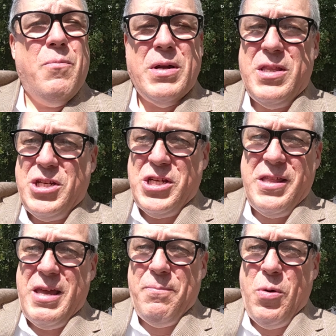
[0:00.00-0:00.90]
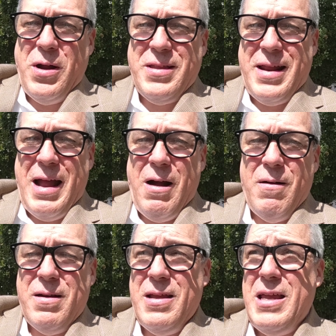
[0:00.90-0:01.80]
But she then pointed
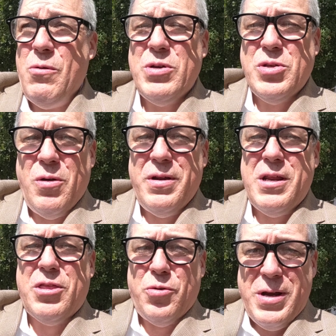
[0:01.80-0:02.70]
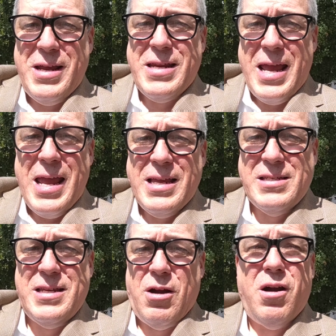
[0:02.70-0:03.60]
out it was only three
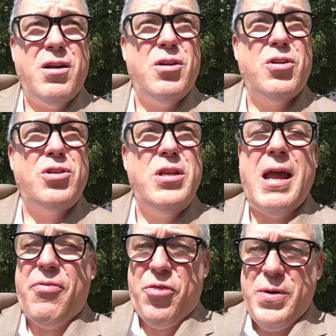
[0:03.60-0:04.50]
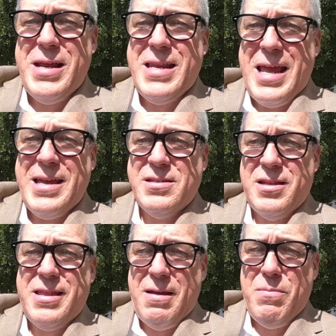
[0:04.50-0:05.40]
days, or, or yeah, three days
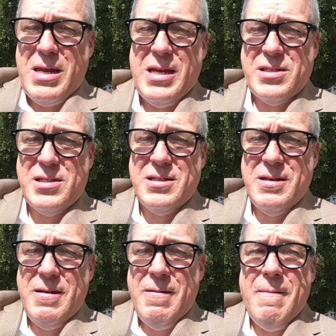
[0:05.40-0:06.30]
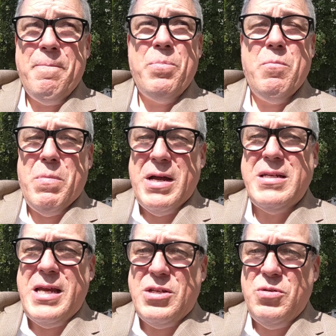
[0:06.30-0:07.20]
that they missed
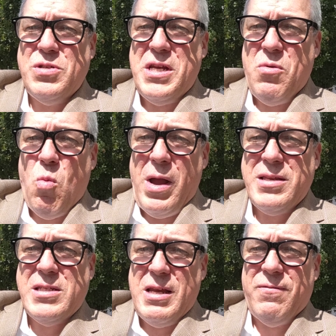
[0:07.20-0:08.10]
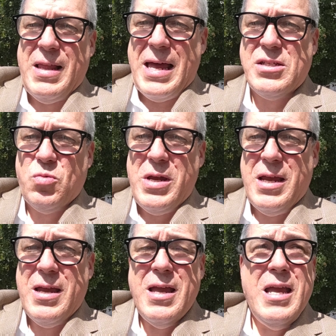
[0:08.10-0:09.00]
Monday, Tuesday, and Wednesday of last
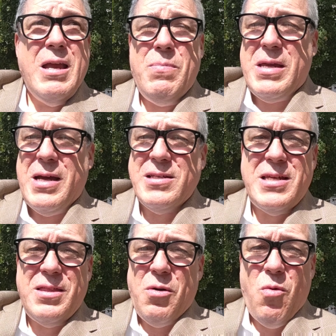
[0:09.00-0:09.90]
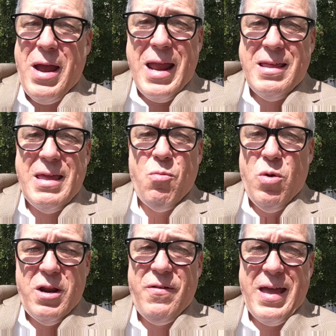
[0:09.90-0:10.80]
week because either way, they
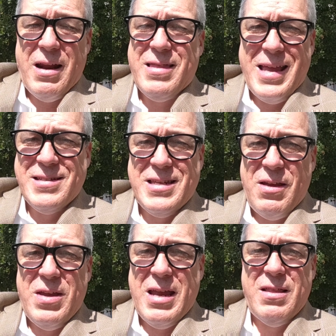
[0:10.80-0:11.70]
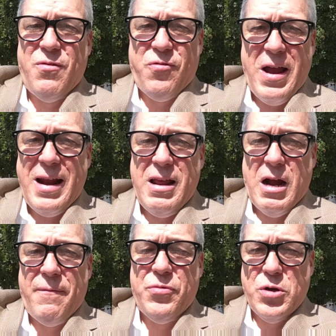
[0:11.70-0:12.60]
would have had Thanksgiving and Friday
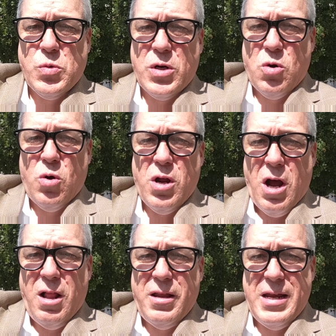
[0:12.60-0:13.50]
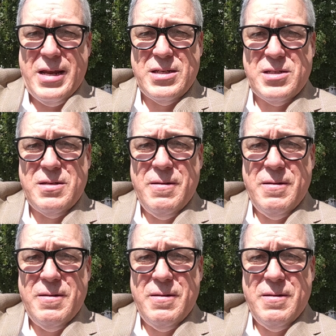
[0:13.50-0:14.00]
off. Those were court holidays.